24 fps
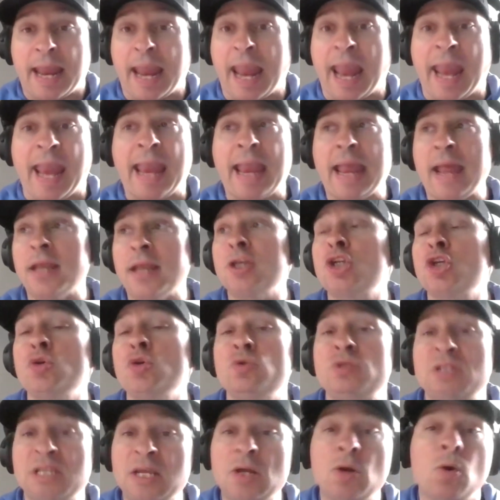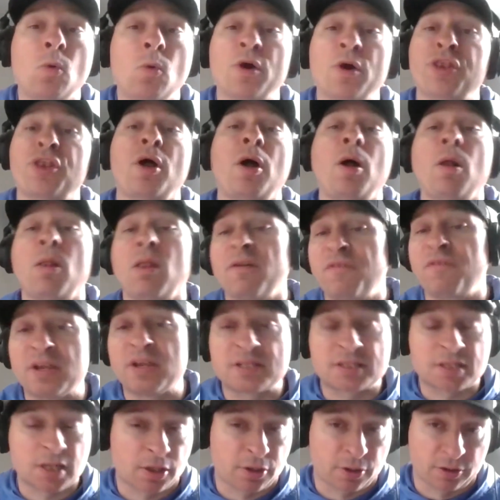And you deal with all of
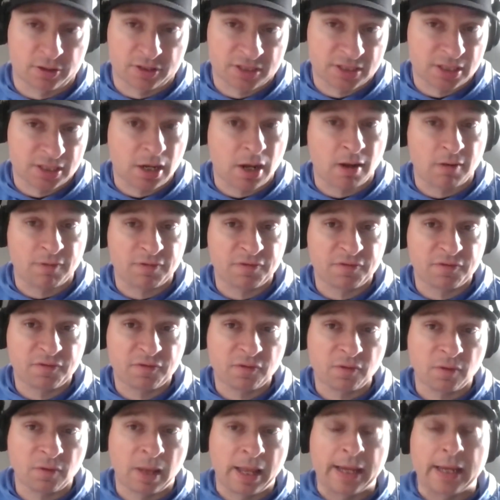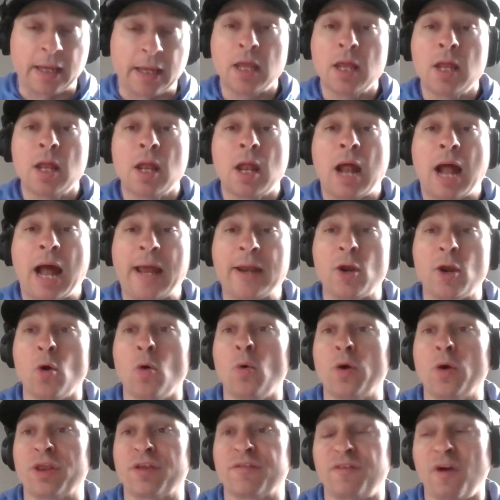this other stuff. Like I know
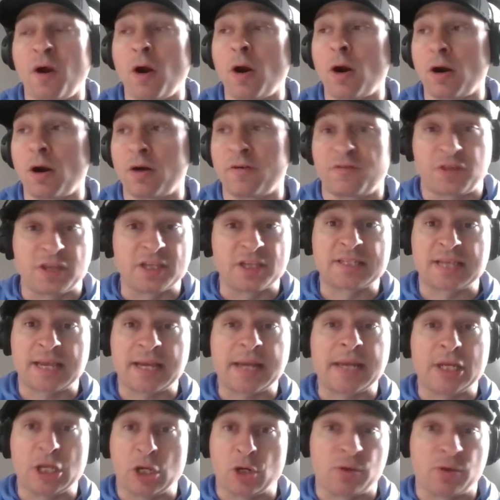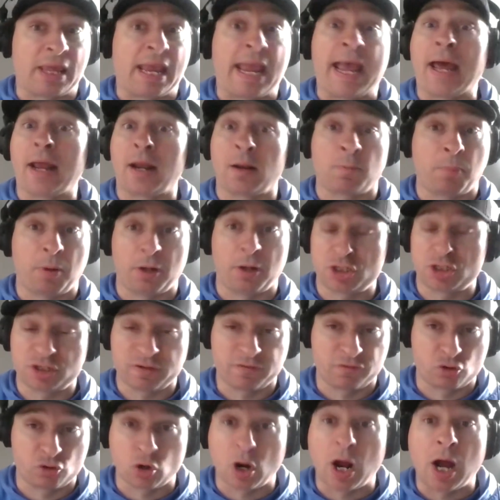with Favre, the second year, they had a bunch
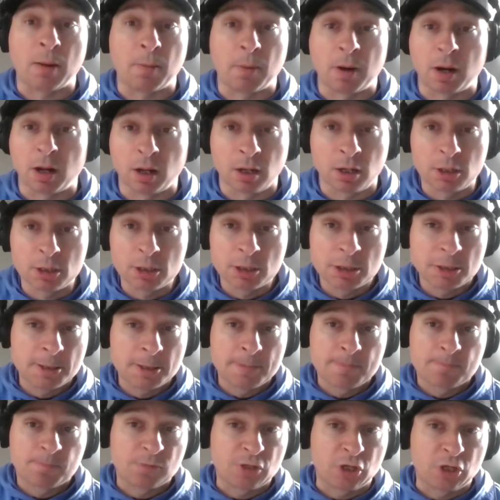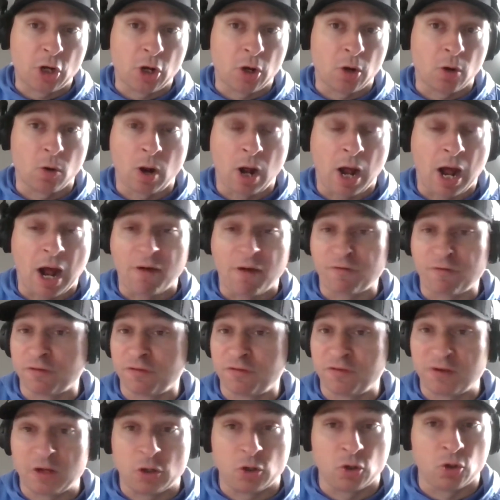of drama, off the
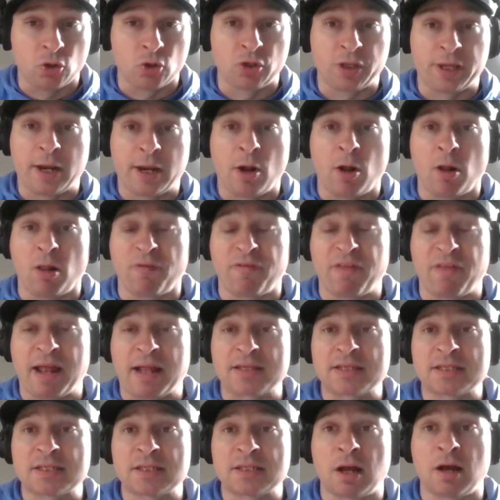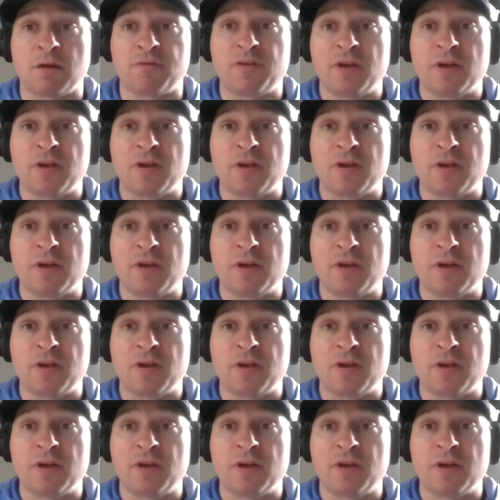field and all of that stuff.